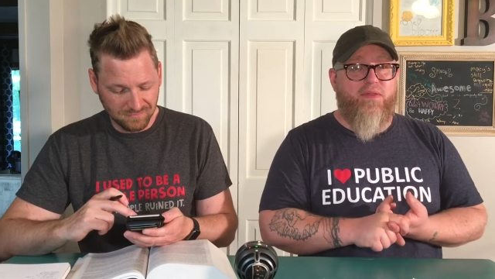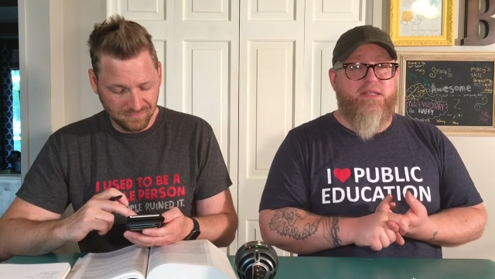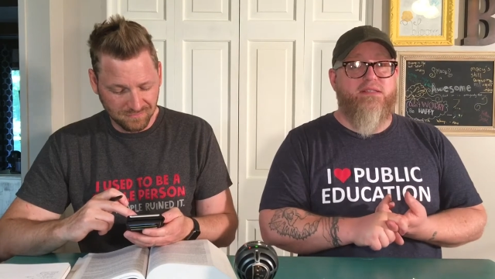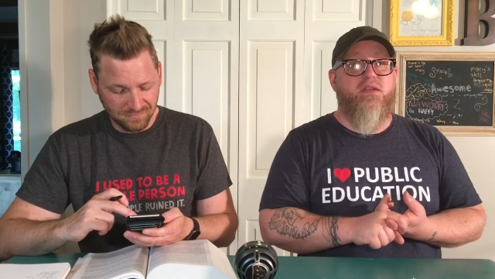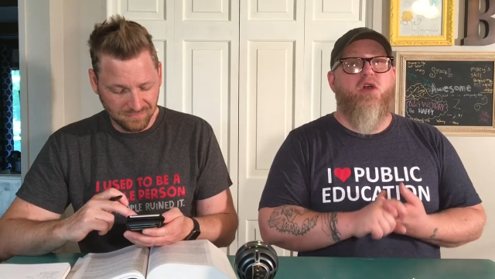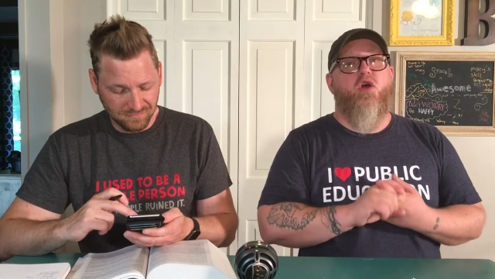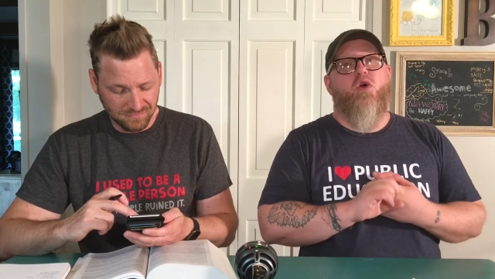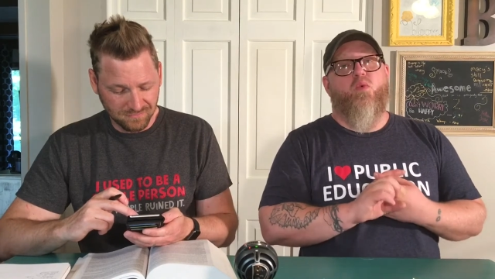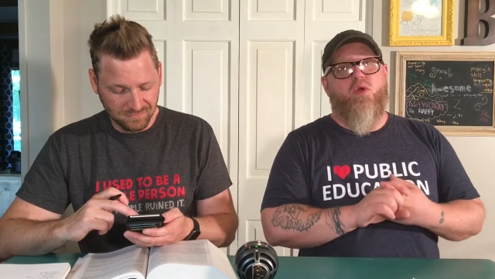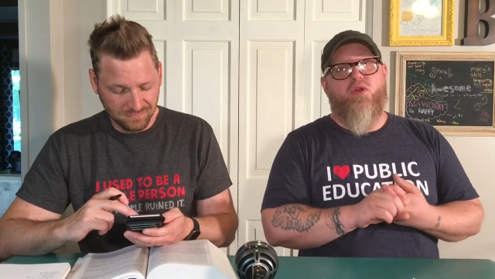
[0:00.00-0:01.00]
Speaker 1: this,
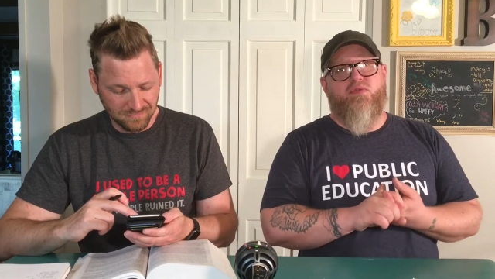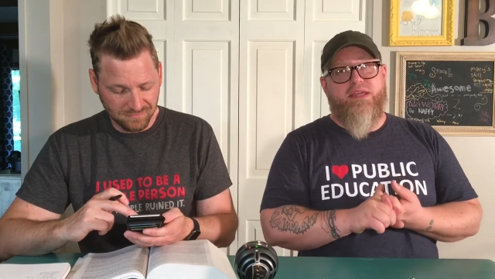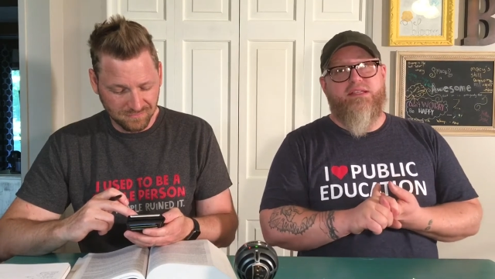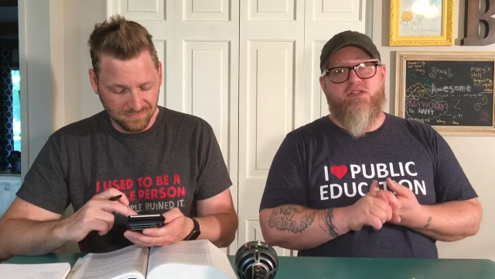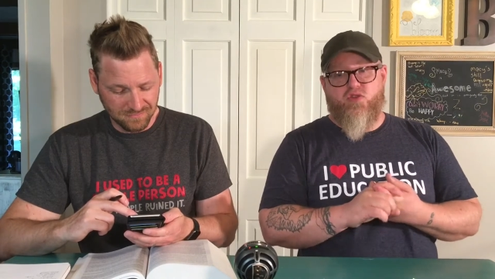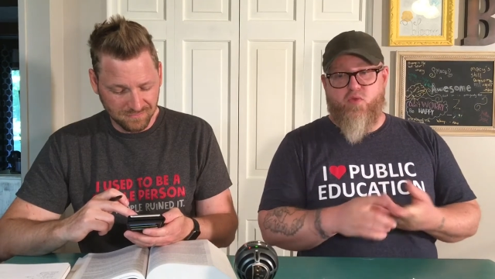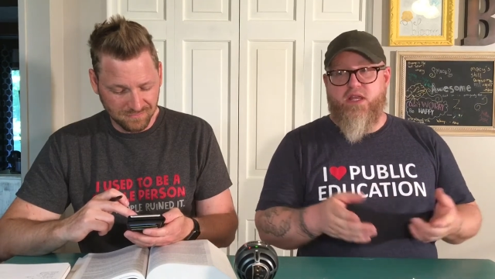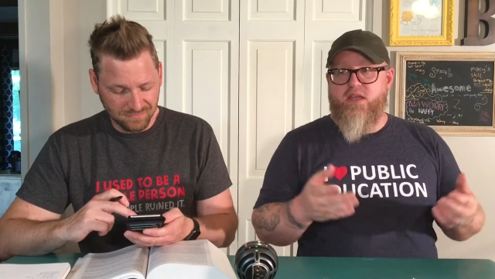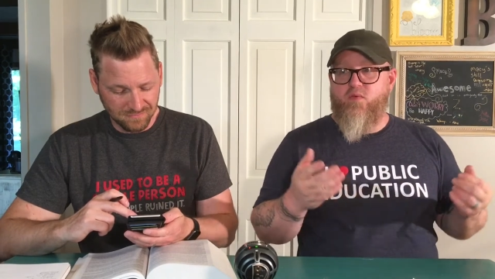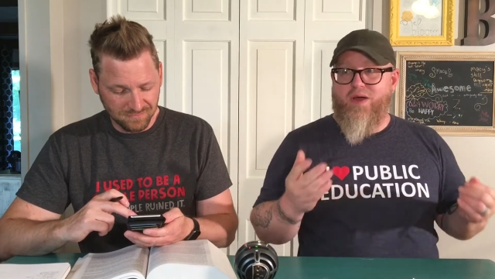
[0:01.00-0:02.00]
were these
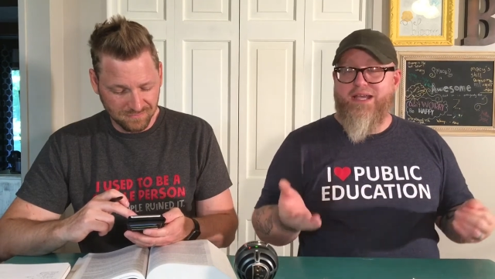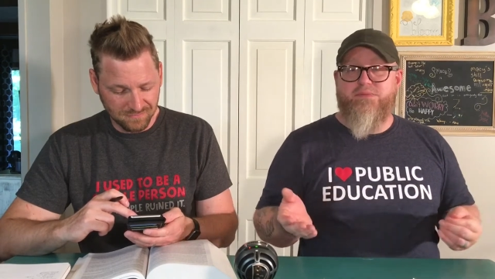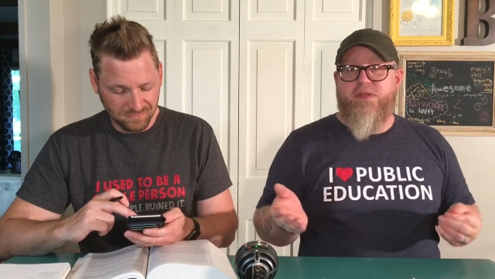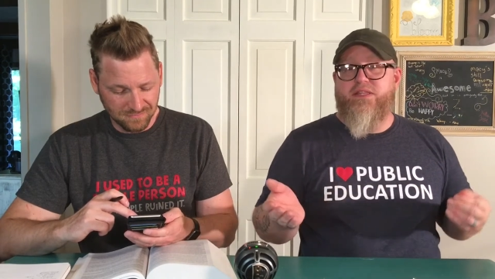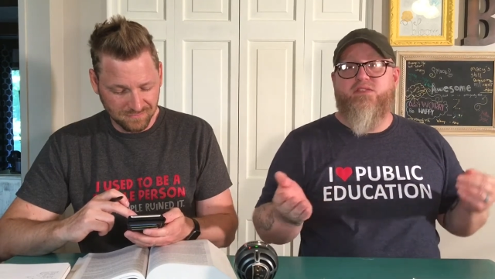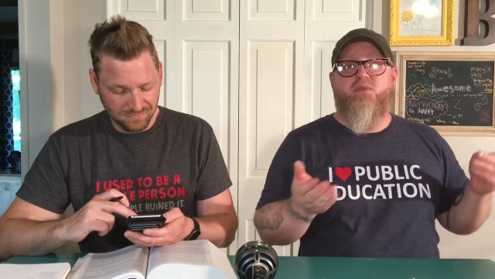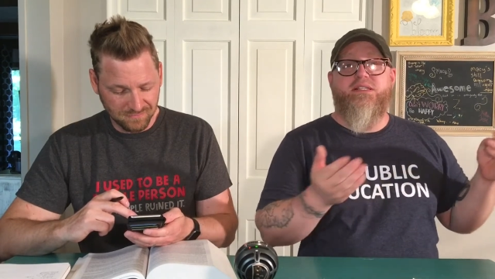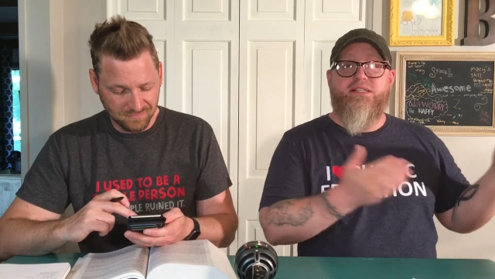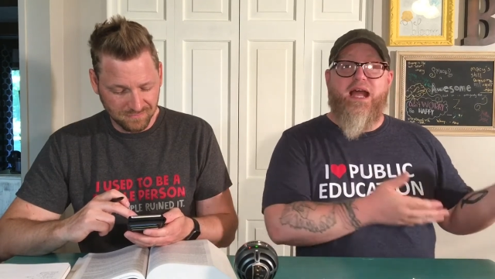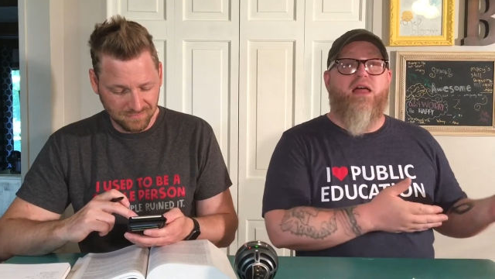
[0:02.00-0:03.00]
three wise men, these three
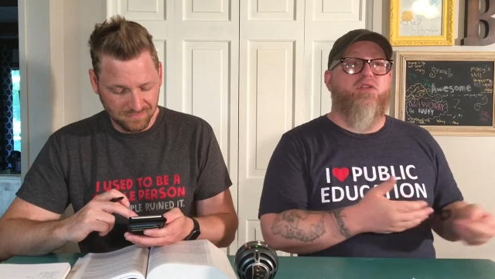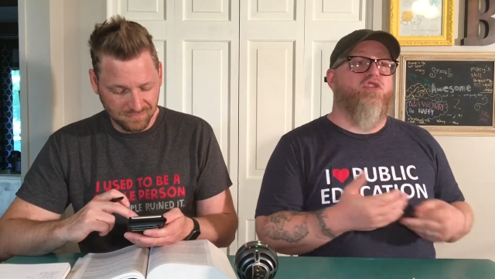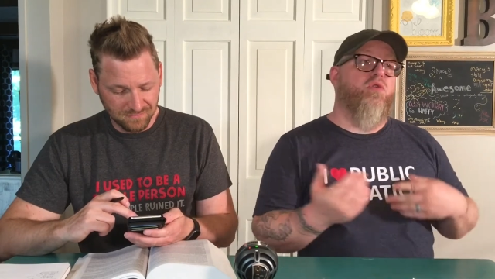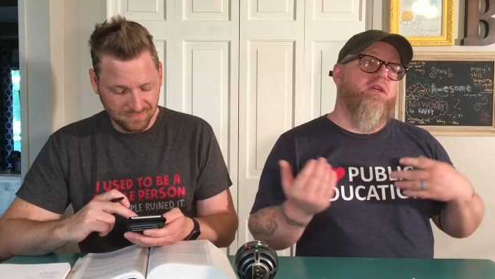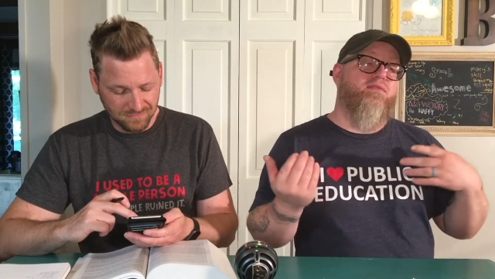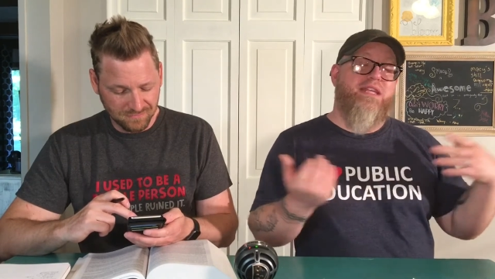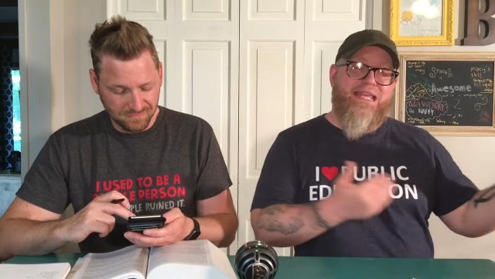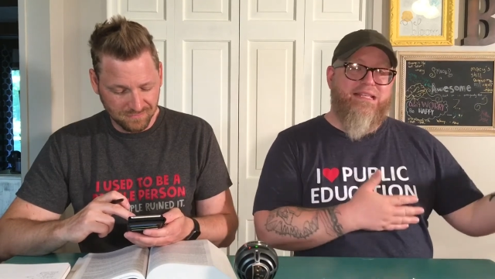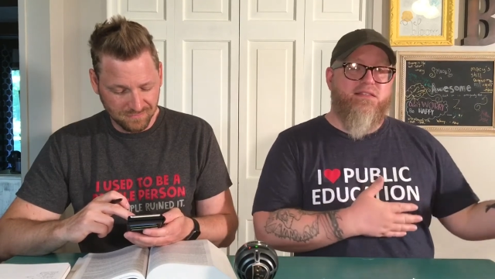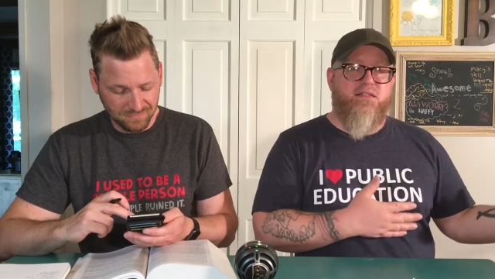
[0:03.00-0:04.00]
scholars who lived
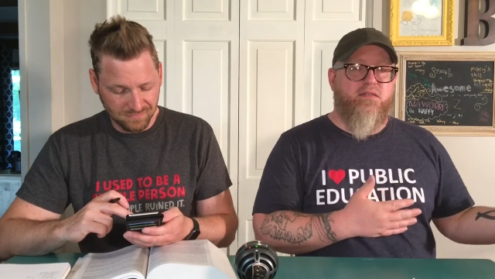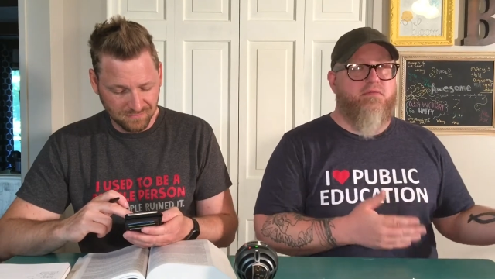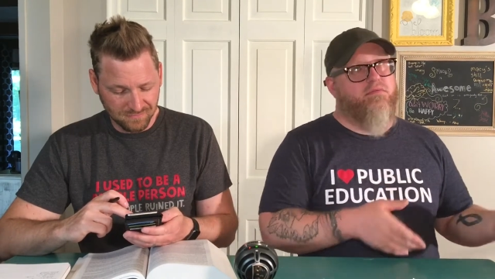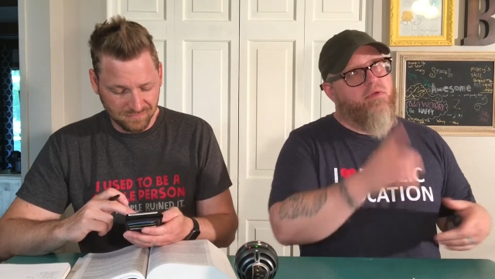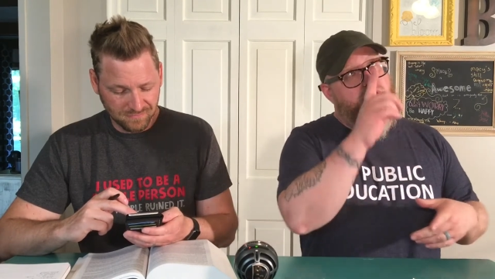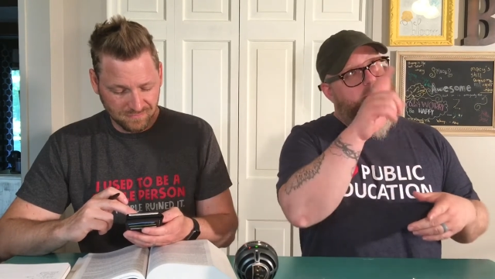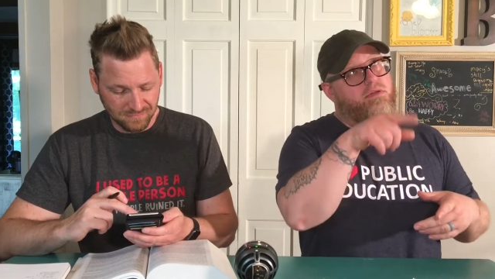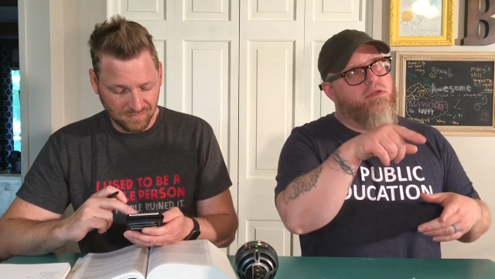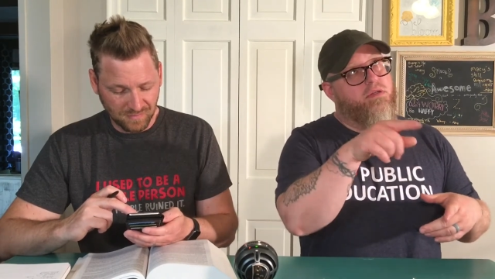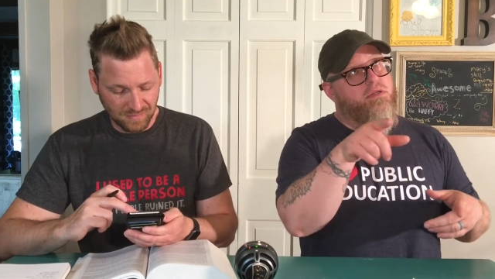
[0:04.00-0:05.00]
east.
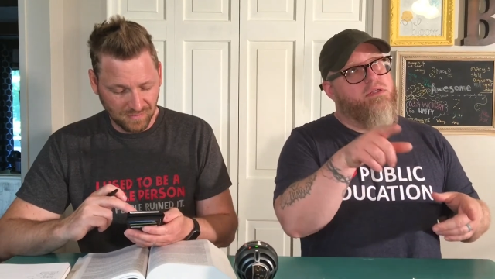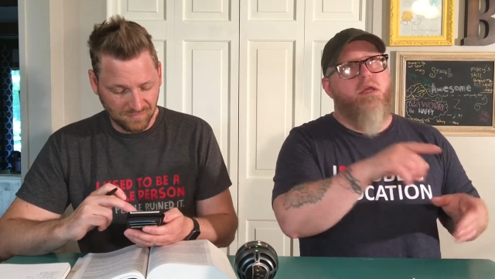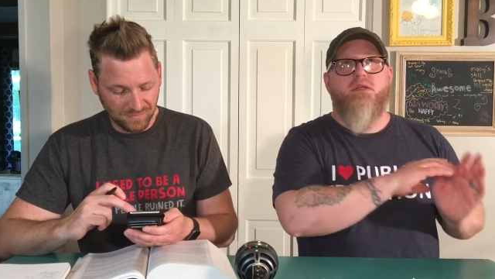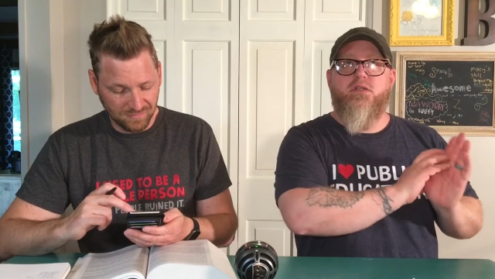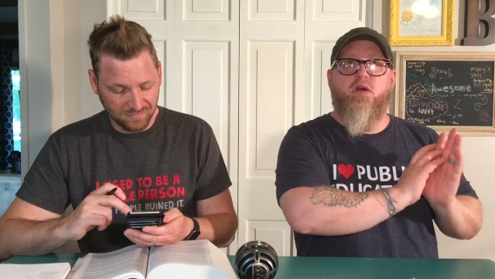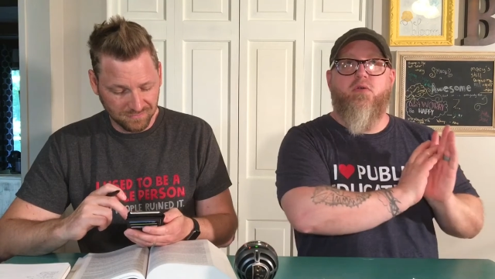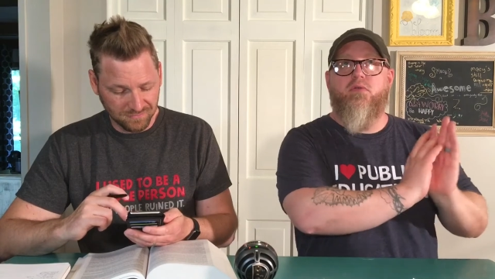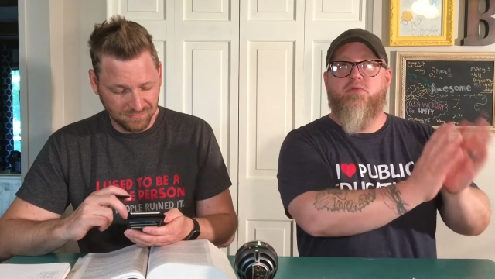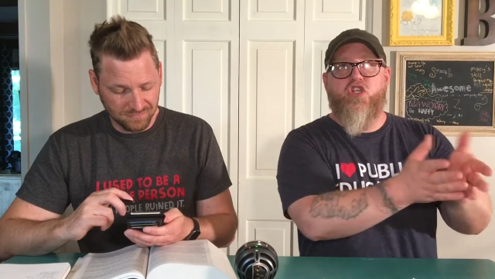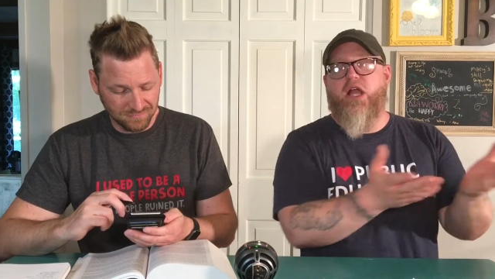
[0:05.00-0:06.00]

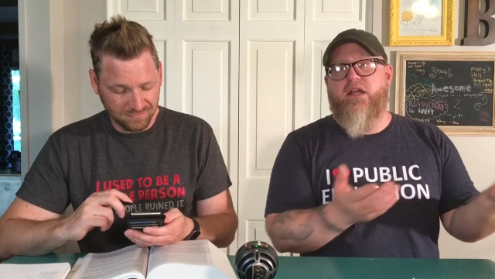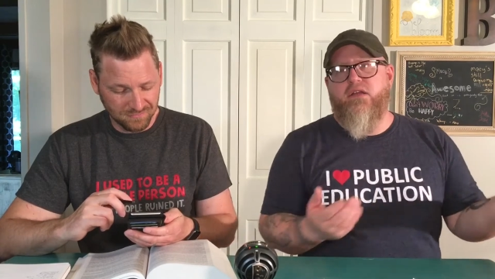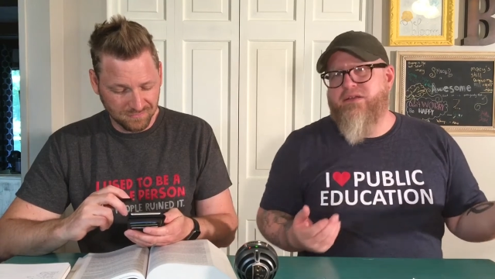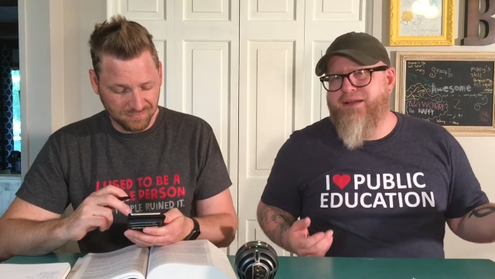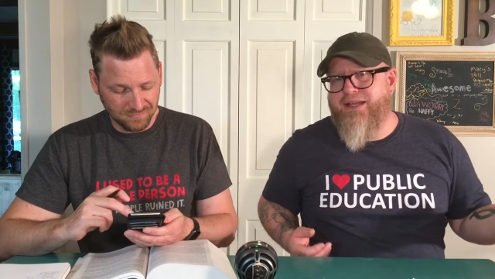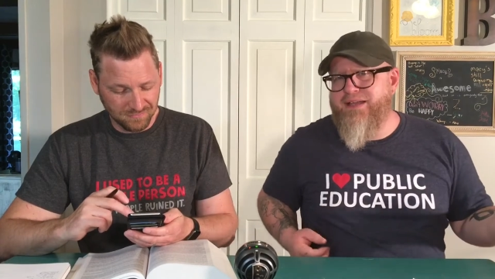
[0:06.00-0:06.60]
So China, I